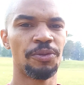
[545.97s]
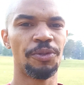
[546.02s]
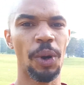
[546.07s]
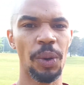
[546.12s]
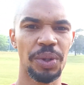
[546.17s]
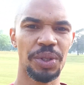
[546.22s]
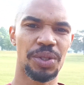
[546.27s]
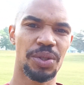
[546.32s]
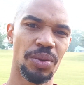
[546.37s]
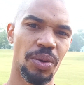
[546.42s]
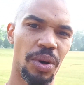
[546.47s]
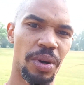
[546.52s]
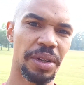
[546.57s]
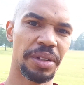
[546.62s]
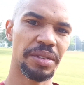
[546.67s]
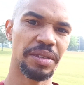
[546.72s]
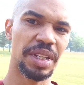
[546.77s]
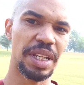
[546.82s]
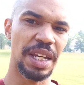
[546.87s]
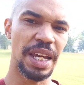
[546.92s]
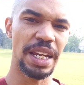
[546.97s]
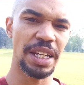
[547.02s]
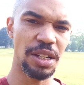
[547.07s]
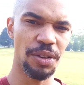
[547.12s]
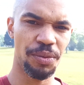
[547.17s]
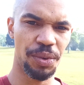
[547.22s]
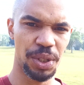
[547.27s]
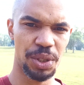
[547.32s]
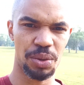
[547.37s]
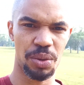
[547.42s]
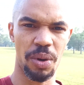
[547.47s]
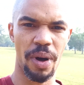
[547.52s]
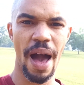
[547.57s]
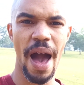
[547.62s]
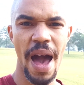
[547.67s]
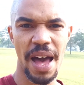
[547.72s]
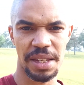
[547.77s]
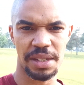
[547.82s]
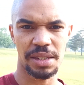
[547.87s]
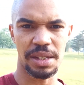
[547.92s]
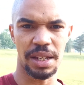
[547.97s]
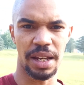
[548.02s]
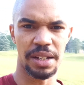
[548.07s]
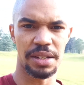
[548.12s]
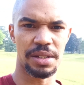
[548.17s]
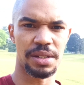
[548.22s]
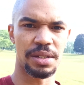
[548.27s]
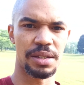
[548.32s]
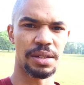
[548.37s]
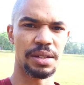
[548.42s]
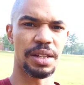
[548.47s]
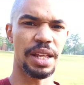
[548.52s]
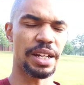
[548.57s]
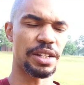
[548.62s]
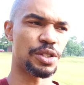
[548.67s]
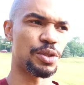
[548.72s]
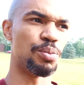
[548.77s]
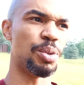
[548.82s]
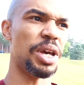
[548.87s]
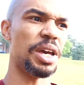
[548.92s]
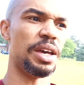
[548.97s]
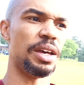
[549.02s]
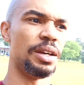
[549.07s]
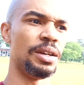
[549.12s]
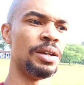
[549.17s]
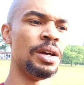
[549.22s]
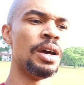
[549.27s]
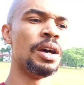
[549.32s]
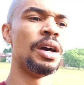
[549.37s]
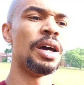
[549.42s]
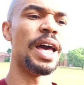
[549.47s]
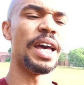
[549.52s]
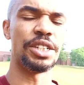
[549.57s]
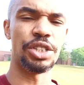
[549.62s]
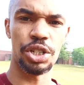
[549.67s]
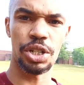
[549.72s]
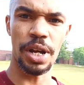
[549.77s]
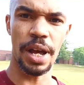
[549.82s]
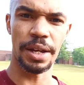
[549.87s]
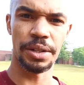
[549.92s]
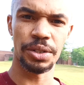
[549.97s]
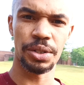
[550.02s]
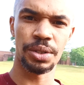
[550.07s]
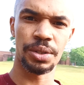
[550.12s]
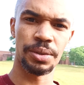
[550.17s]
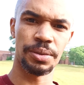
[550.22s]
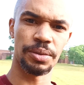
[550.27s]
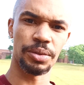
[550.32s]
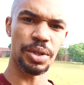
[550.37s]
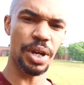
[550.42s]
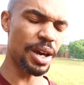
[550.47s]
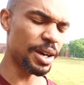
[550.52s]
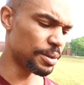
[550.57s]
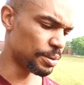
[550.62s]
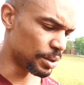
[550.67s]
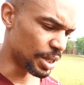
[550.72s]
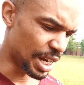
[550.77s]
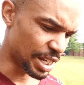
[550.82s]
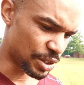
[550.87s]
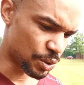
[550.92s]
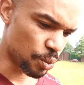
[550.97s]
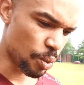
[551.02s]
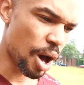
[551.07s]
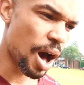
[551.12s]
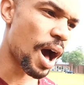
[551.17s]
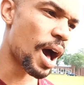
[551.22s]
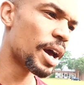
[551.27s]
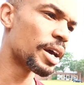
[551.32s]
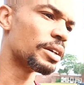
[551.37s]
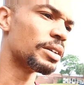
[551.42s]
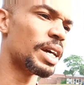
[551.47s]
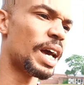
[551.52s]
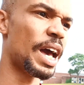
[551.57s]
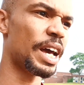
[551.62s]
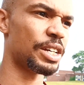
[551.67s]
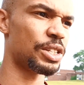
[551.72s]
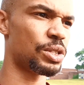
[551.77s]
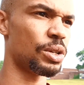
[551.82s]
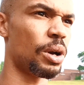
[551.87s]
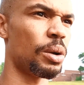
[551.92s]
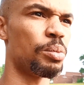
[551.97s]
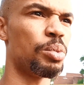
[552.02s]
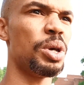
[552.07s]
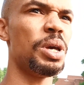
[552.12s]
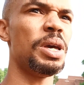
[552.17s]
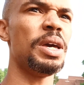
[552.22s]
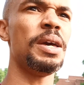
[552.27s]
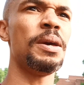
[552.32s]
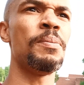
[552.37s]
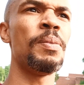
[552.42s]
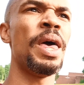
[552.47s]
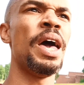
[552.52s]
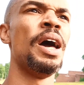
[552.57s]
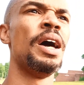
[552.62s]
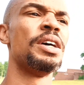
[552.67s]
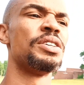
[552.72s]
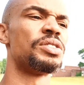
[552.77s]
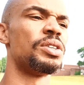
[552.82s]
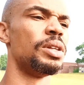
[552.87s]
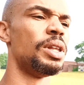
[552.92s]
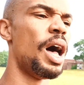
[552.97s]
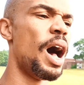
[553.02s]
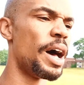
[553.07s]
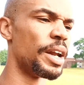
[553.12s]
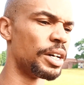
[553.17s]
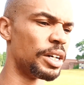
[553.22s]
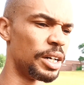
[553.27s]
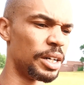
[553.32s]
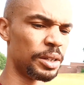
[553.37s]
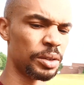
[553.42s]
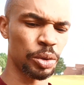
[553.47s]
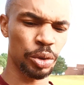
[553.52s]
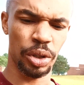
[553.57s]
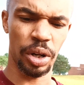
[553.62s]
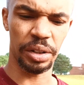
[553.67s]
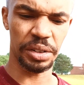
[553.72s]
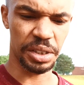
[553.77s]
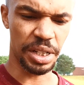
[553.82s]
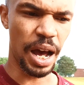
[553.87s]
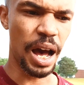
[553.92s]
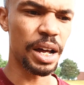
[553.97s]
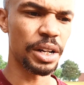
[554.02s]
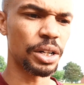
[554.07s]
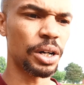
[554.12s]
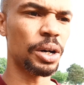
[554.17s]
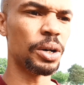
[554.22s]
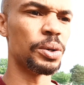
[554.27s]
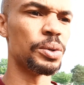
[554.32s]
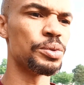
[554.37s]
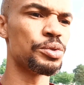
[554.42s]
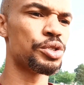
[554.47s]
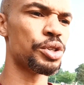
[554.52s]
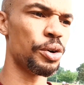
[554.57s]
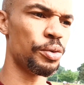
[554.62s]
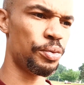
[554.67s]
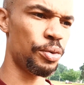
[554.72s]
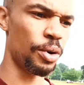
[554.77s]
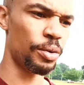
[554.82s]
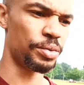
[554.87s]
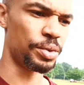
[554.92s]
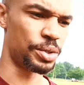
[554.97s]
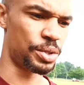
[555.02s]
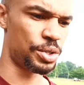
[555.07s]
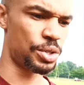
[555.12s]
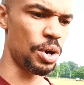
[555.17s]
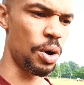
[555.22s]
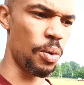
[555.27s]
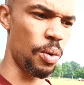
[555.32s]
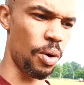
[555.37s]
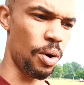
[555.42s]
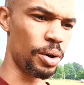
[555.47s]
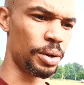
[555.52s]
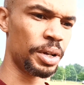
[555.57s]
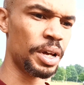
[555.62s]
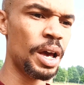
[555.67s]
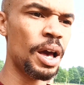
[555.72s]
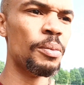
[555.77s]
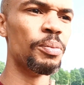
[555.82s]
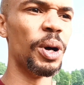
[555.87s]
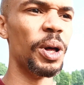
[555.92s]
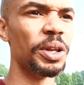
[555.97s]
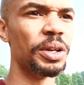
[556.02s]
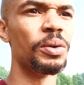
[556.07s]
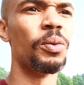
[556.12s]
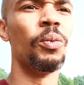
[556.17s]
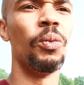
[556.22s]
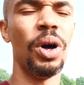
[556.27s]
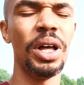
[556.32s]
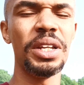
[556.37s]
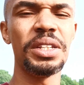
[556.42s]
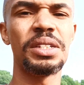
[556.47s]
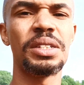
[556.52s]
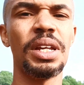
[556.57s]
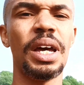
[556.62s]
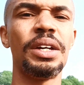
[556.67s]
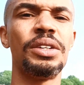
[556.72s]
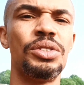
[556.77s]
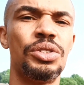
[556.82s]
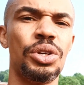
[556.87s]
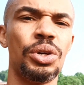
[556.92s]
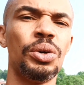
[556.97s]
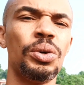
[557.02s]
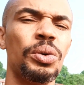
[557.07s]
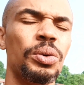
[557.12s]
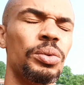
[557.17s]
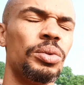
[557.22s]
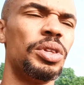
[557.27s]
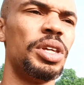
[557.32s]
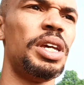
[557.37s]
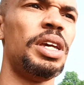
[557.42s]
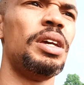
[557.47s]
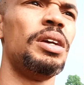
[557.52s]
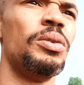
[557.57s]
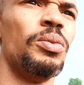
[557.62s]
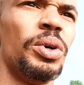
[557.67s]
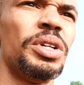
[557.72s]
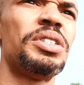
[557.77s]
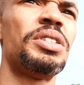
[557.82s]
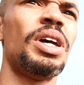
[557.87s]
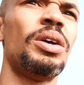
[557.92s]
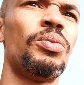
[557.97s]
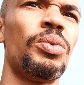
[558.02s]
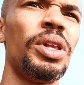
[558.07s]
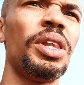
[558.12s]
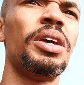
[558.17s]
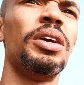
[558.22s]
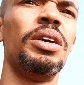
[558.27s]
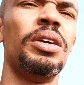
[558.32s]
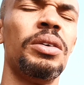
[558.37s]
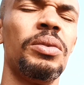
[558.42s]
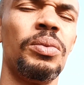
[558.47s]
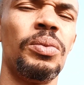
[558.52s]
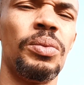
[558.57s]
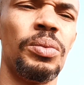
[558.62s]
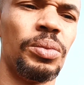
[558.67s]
focus on the individual assets that's being exchanged, okay? That's why X R P, Solana, Cardano, so forth and so on. But once they do the, once they really...